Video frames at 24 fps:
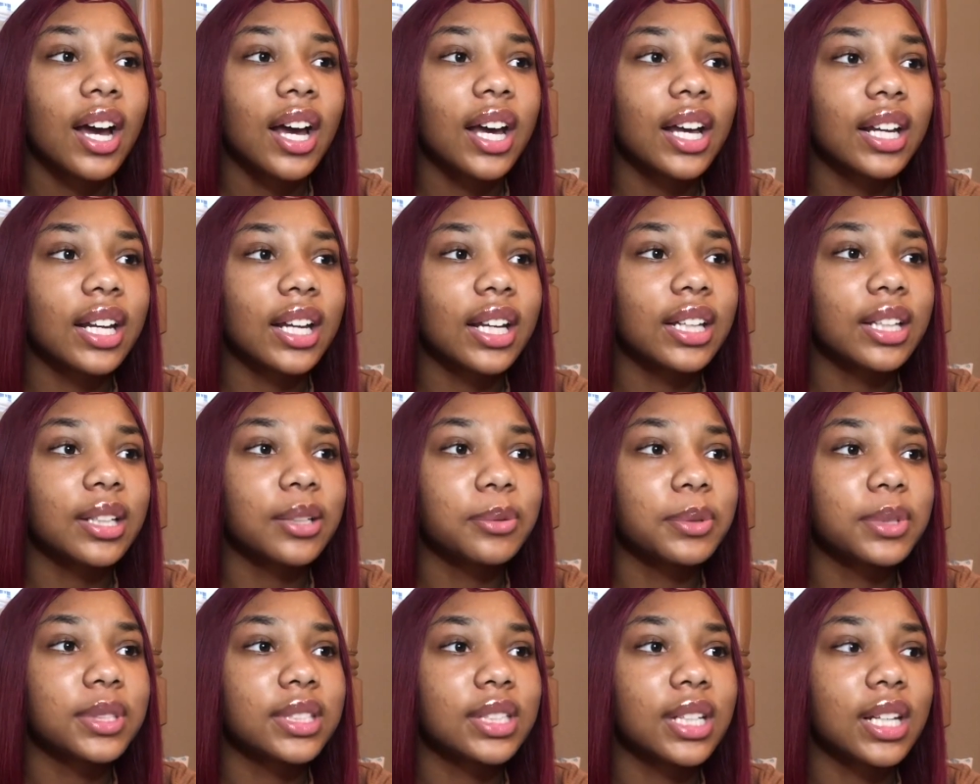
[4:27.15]
And then he
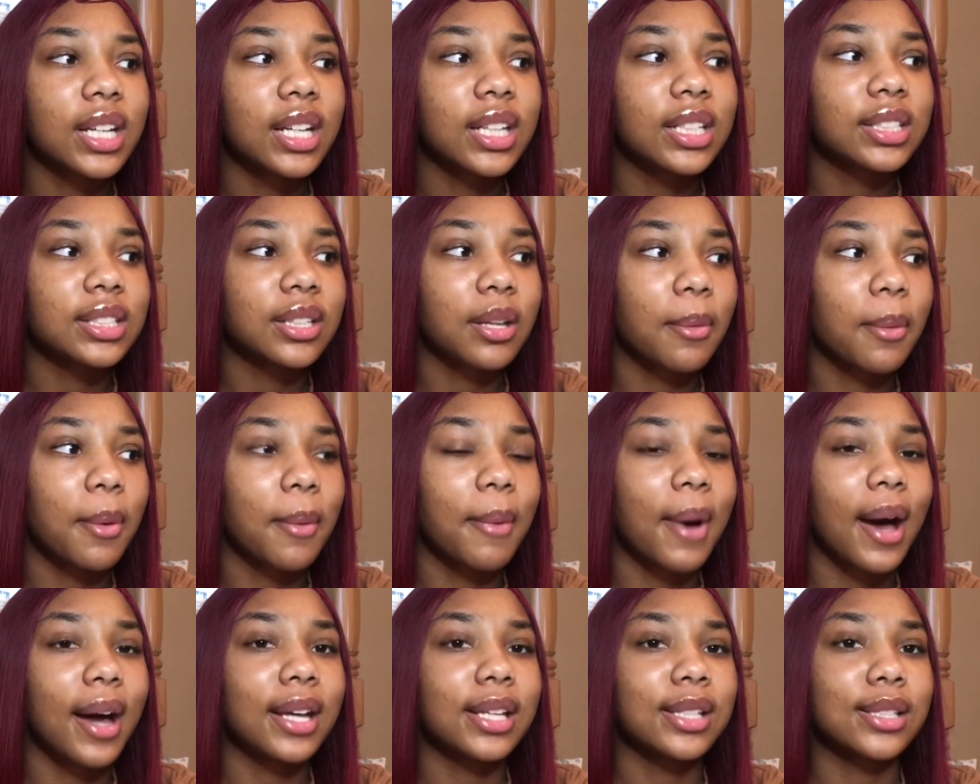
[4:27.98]
was saying something
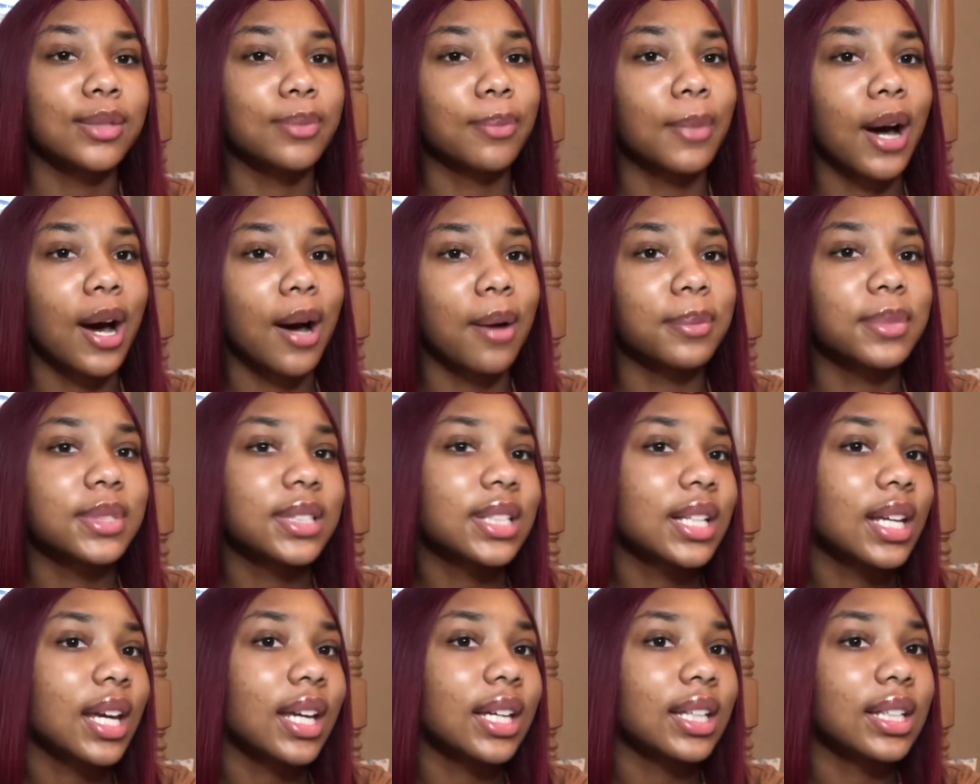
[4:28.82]
about his mom
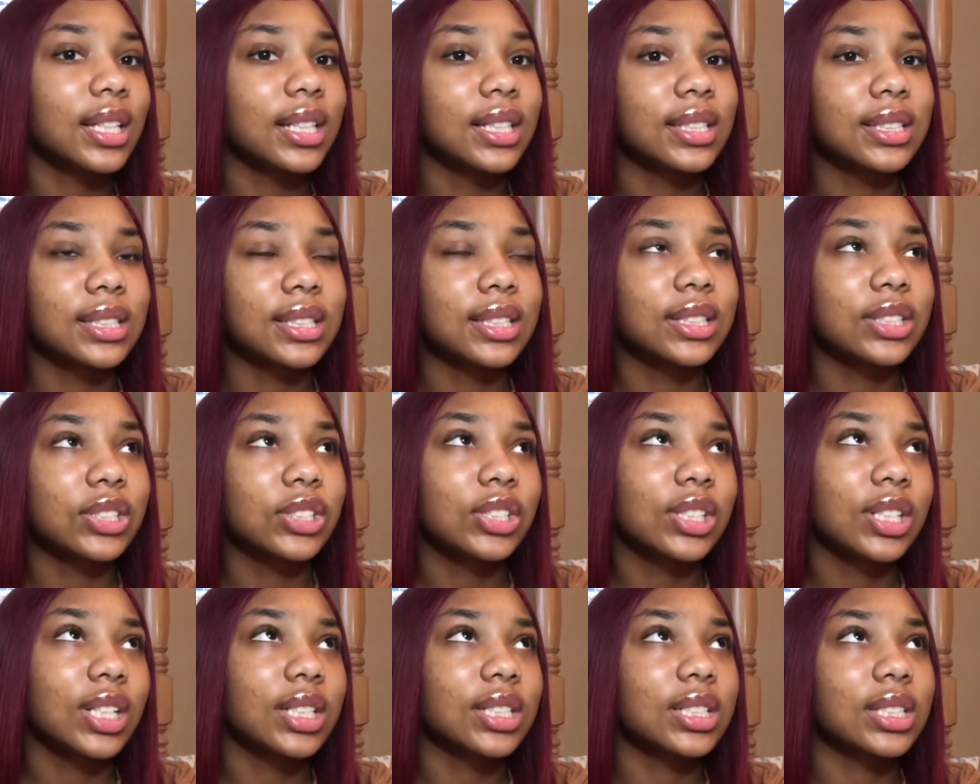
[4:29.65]
said she
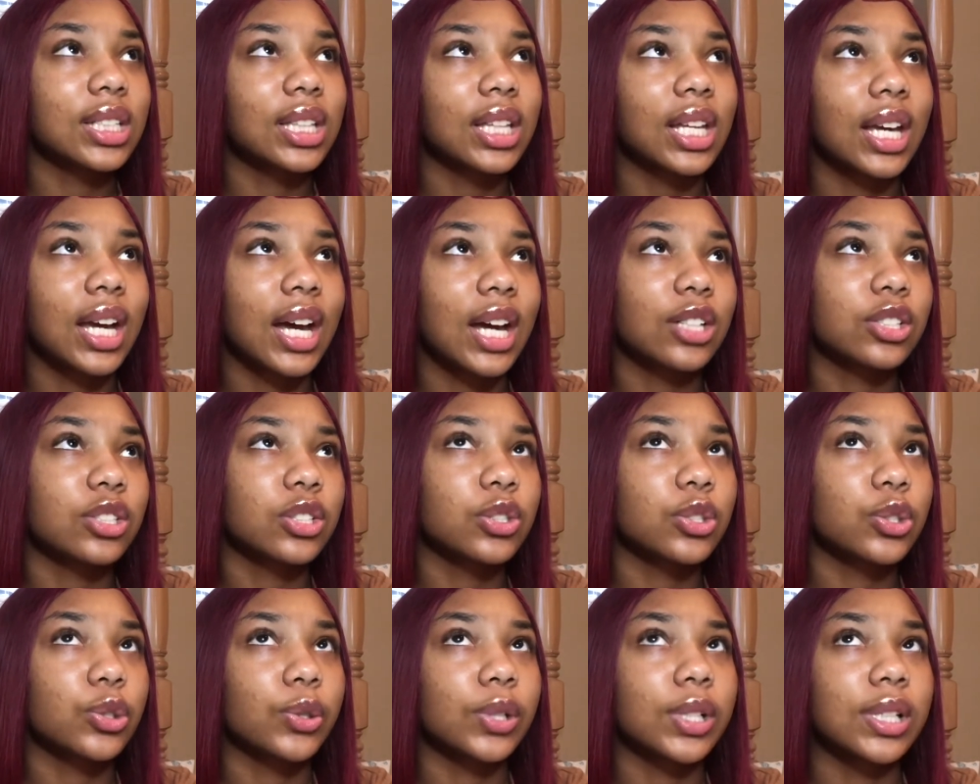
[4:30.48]
doesn't think I should
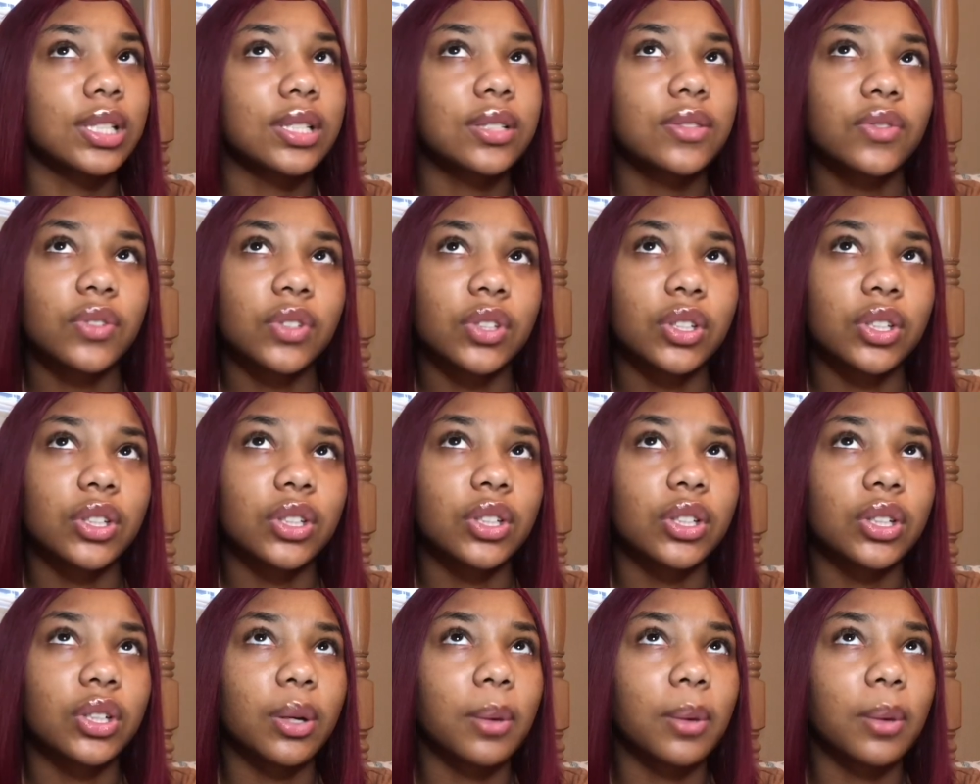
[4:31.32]
transfer